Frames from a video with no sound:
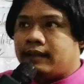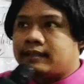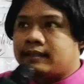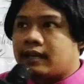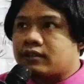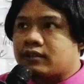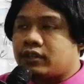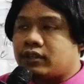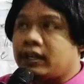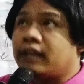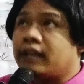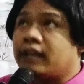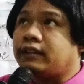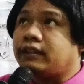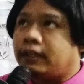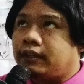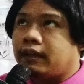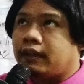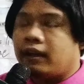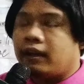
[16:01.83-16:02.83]
it's actually
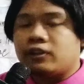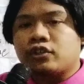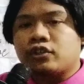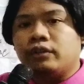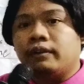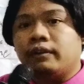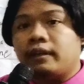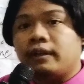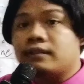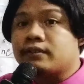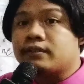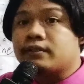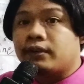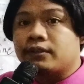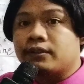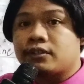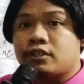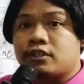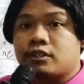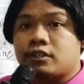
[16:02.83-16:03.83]
a dedication
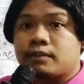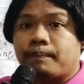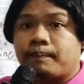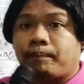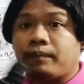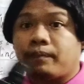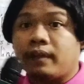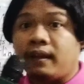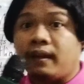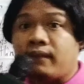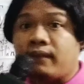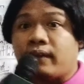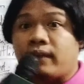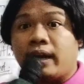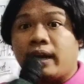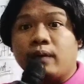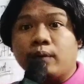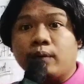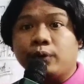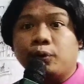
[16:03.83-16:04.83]
research,
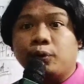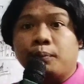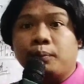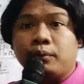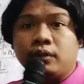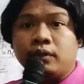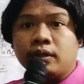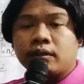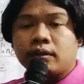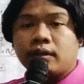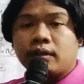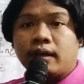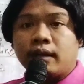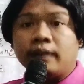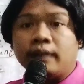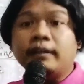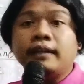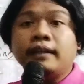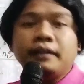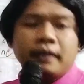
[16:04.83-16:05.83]
if I were to put it,
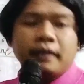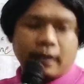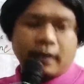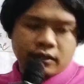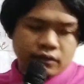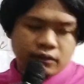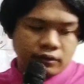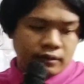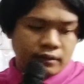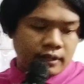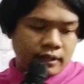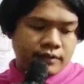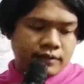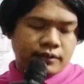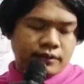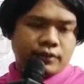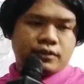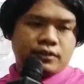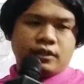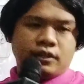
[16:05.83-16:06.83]
a dedication
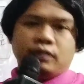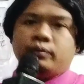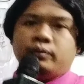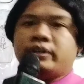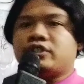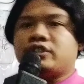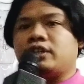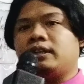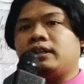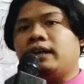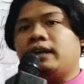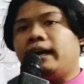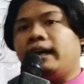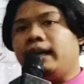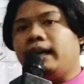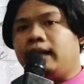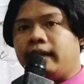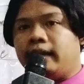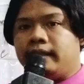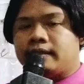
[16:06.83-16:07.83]
research in which it
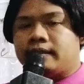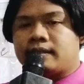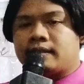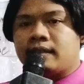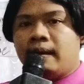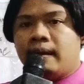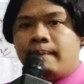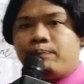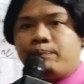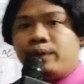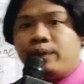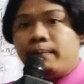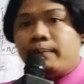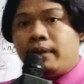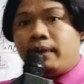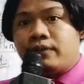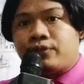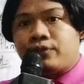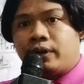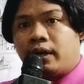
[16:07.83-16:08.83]
highlights
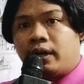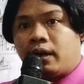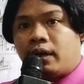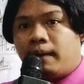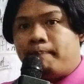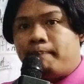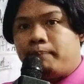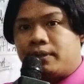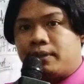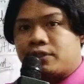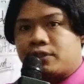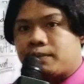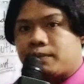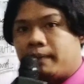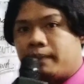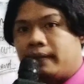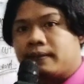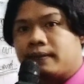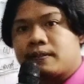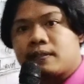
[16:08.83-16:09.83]
the major
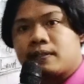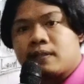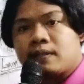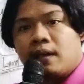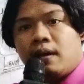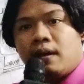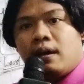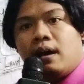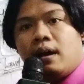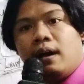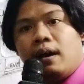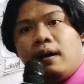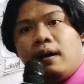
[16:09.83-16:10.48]
accomplishments